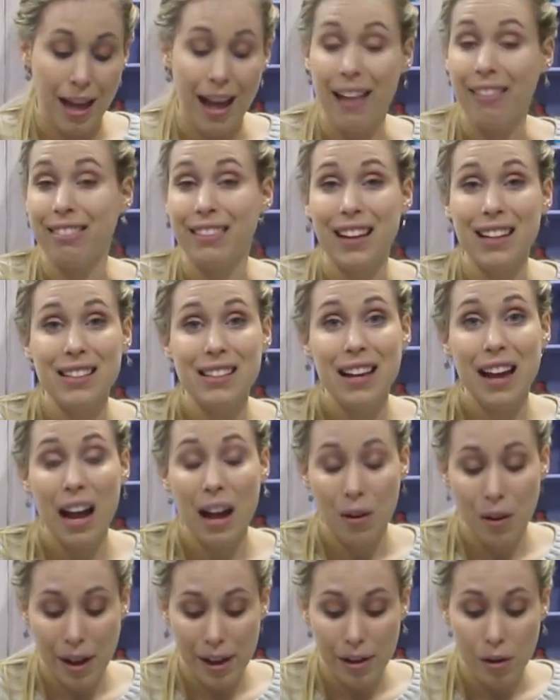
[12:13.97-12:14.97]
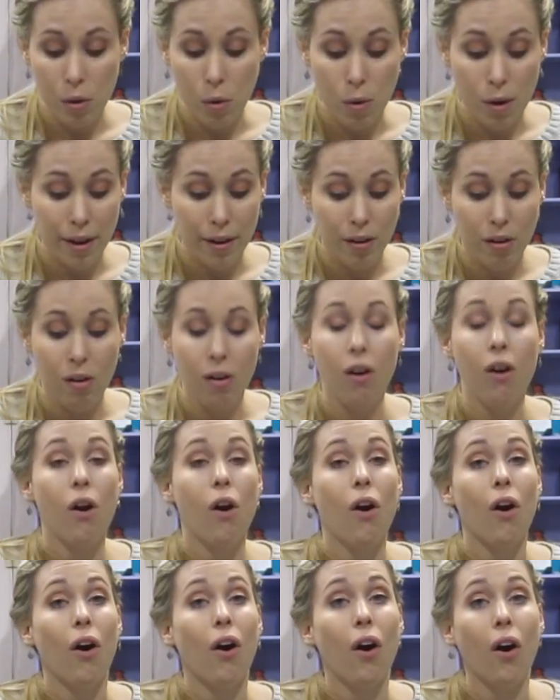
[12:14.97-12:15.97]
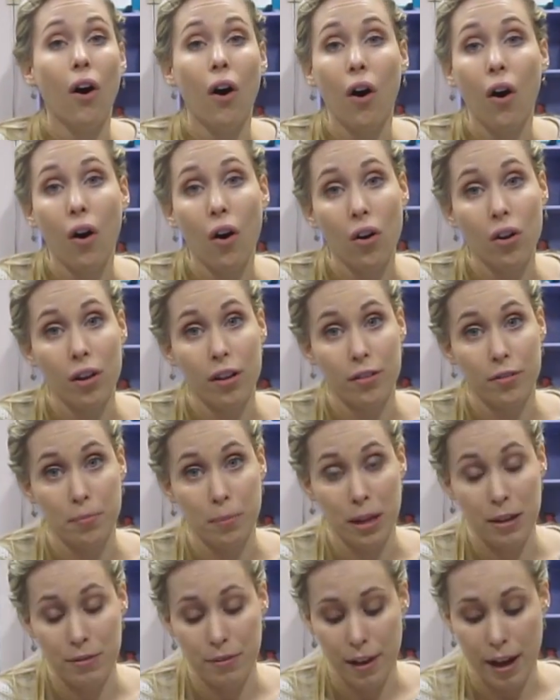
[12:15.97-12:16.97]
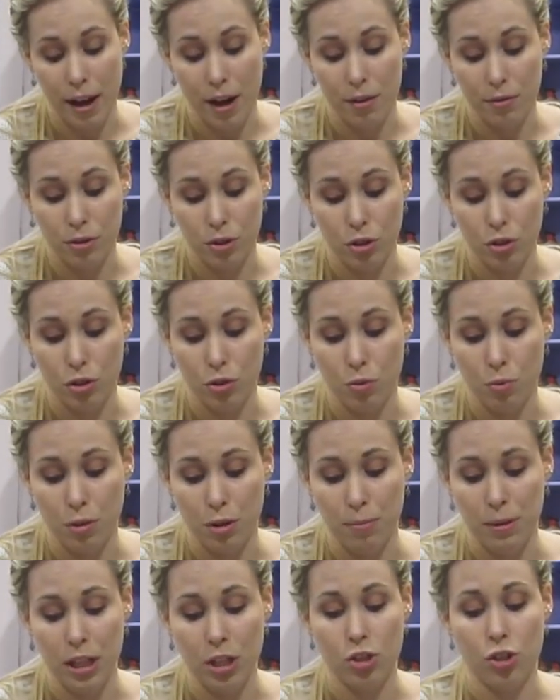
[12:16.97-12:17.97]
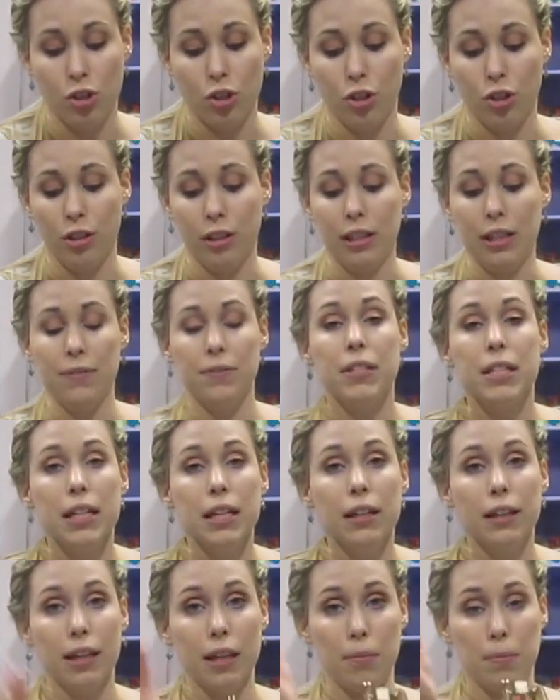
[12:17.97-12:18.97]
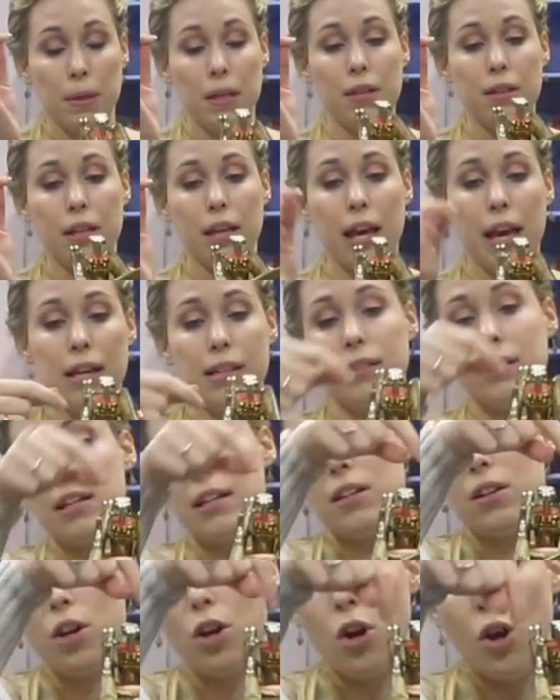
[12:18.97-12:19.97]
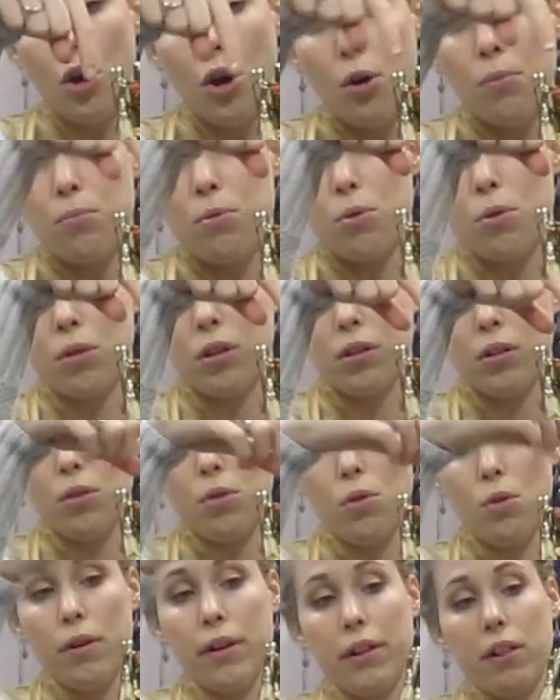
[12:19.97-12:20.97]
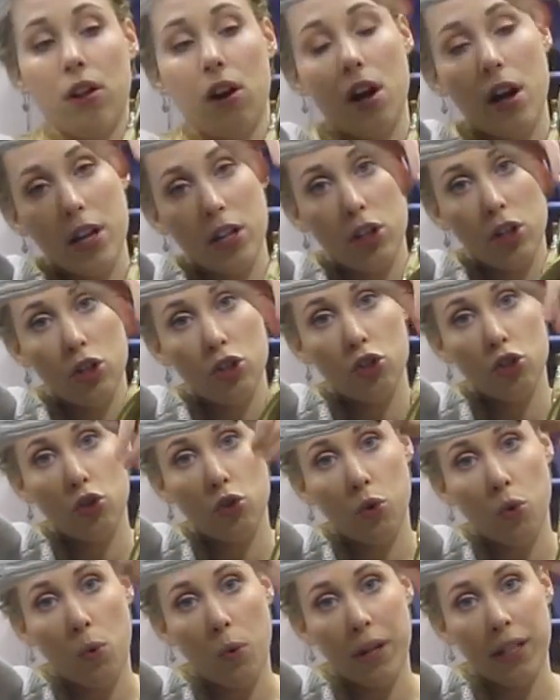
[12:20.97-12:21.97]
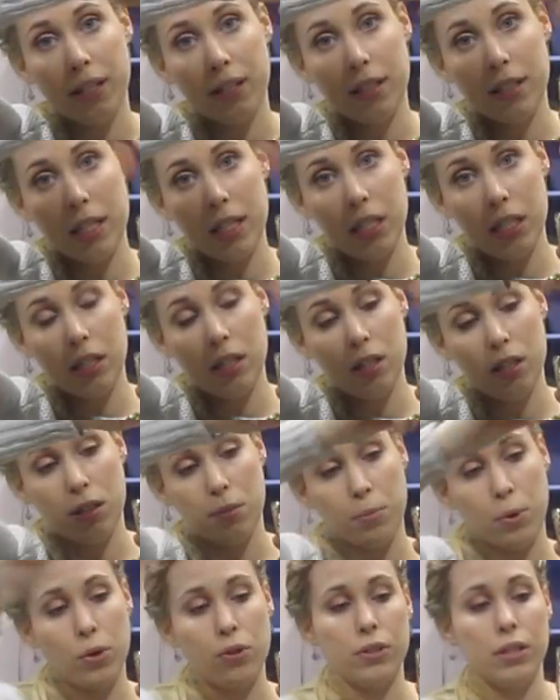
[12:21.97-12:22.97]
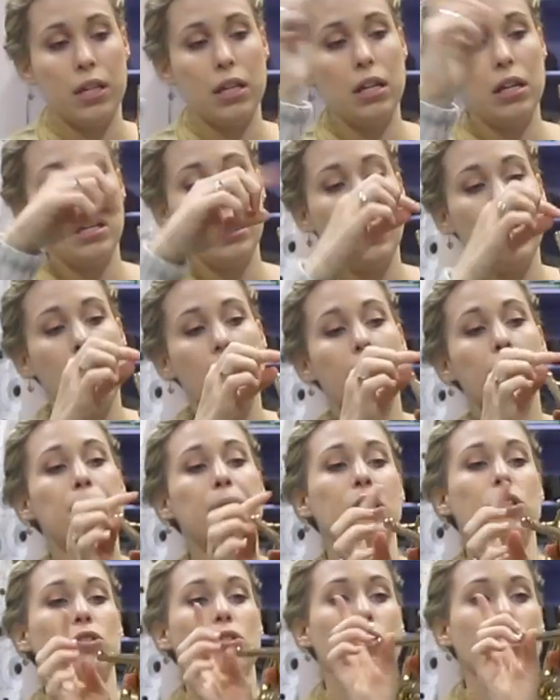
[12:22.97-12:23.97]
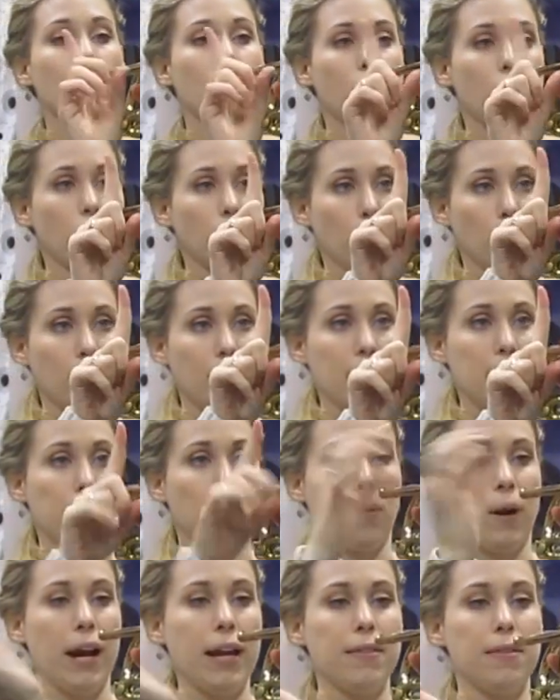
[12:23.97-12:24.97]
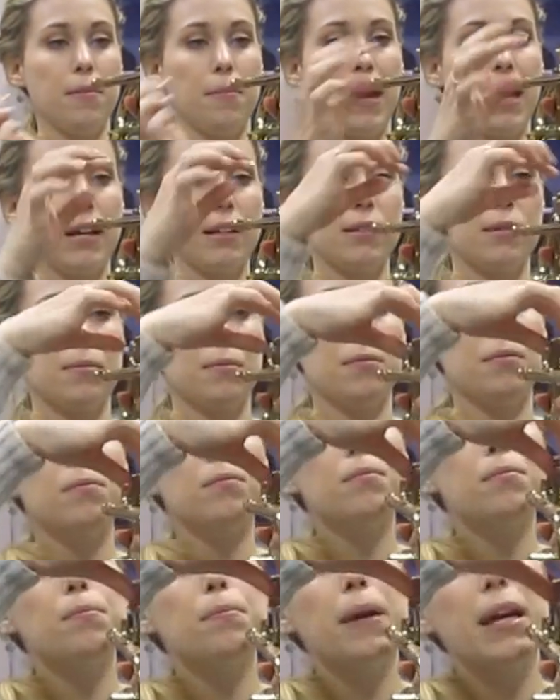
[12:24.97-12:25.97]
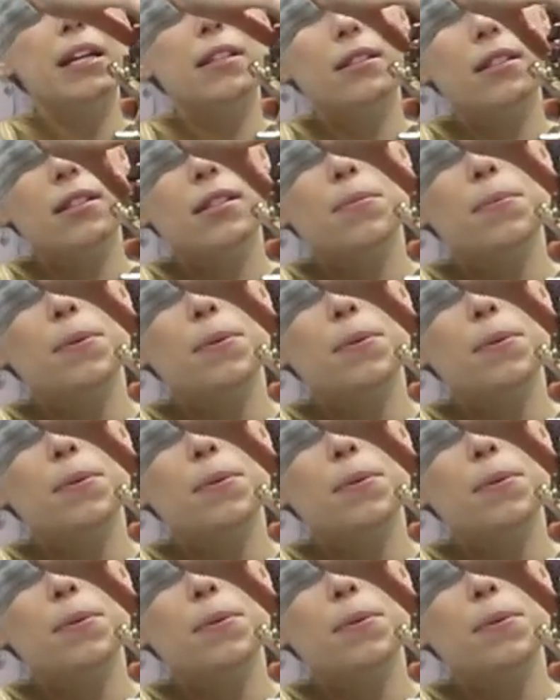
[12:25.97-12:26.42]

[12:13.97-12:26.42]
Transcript: And that's how I oil all of my valves. You just want to make sure you lift it, keep it in the casing, pour a little oil on, twist it to disperse it, make sure you get it right in the back space that's